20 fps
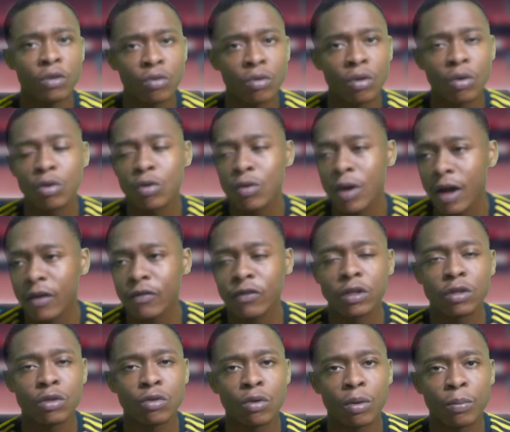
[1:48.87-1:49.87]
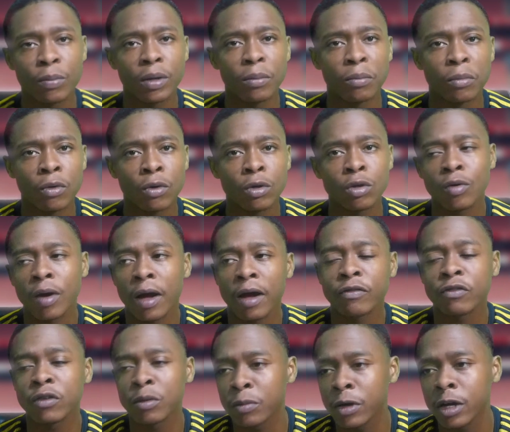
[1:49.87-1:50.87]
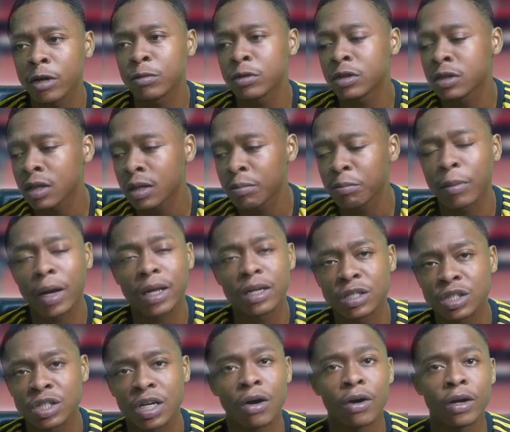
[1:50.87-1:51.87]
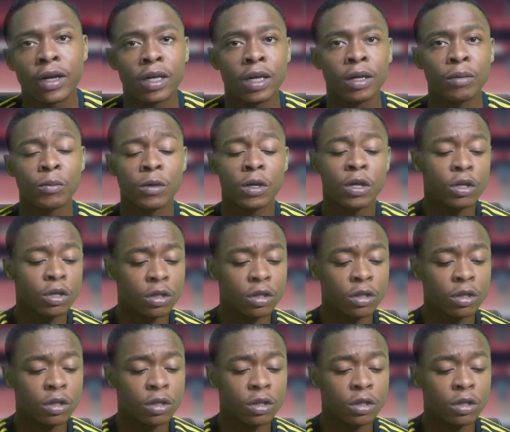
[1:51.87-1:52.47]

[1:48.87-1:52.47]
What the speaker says: You know, you have to do a bit more. You have to be able to manage out a game.